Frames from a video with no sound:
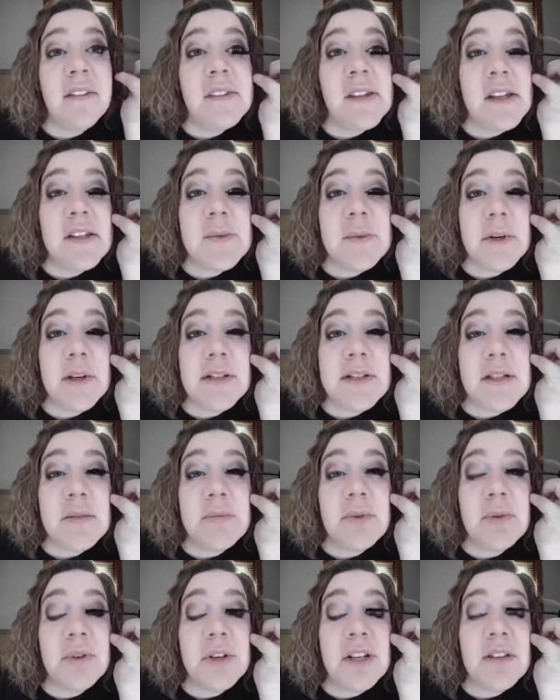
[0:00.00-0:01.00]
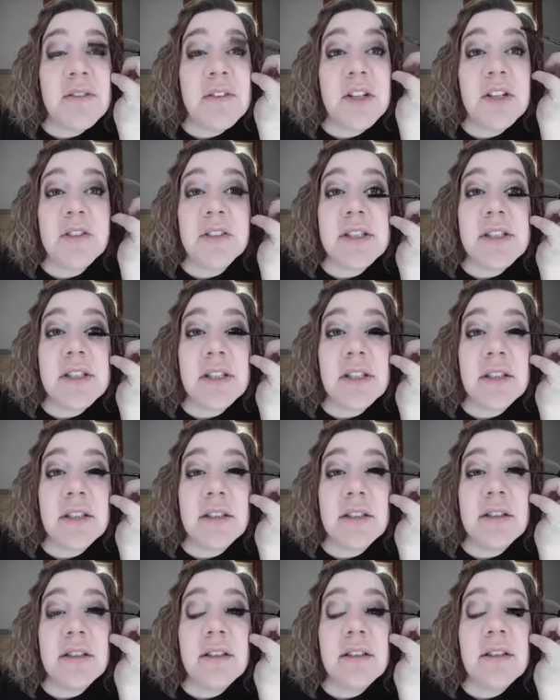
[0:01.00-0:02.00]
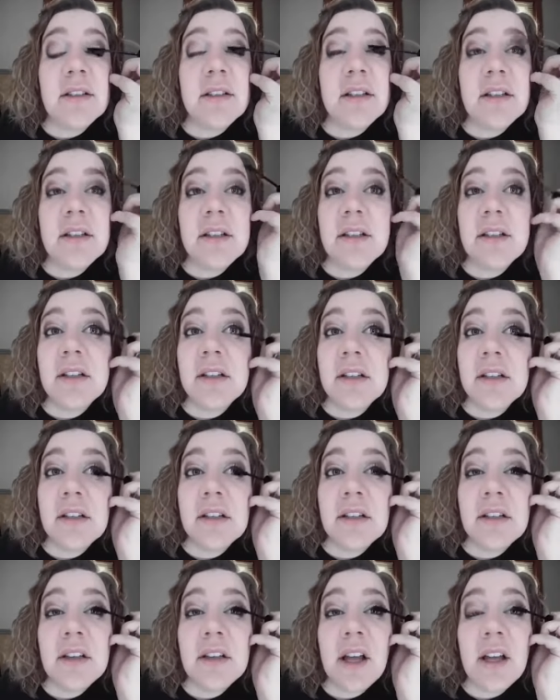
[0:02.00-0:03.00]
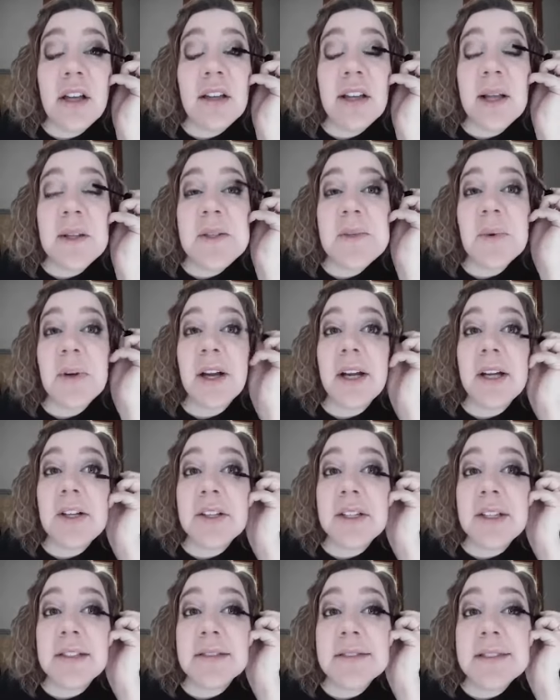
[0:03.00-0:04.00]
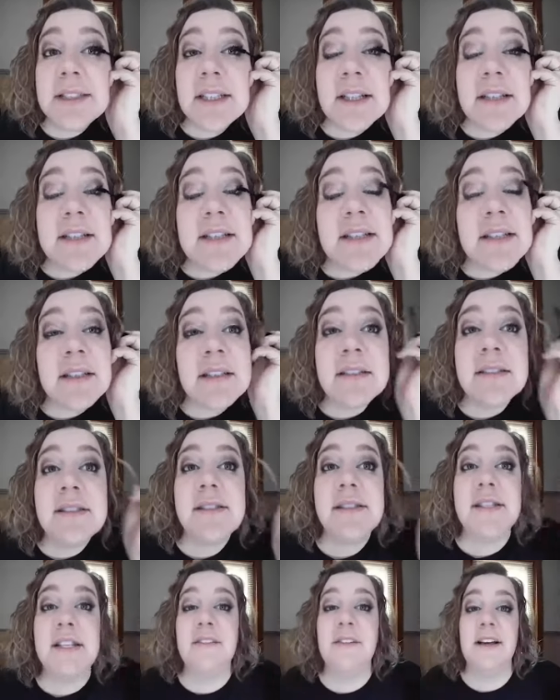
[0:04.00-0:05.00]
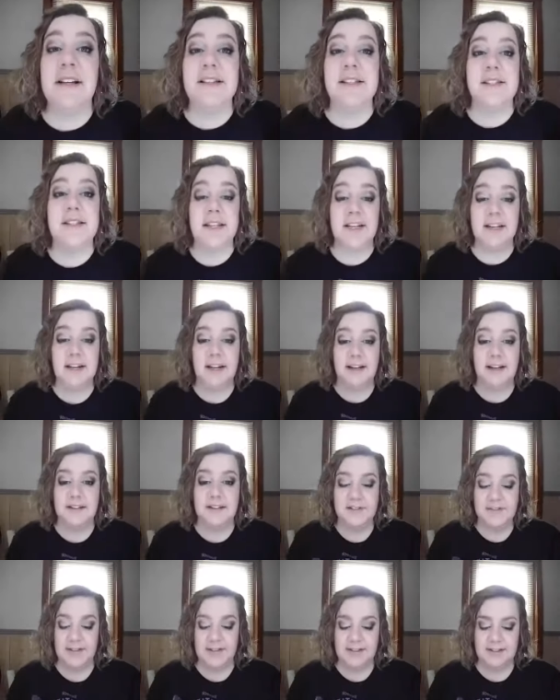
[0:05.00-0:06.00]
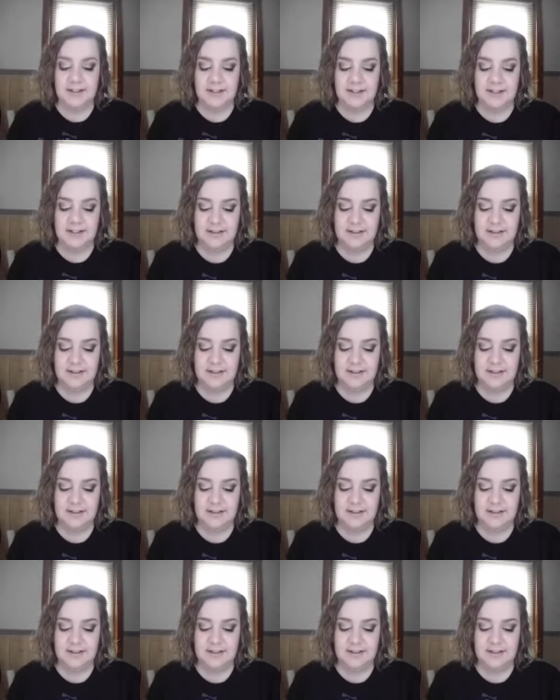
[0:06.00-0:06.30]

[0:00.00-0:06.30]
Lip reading: That's where it's the point of no return. That's where I go downstairs and Steve has stink eye on his face.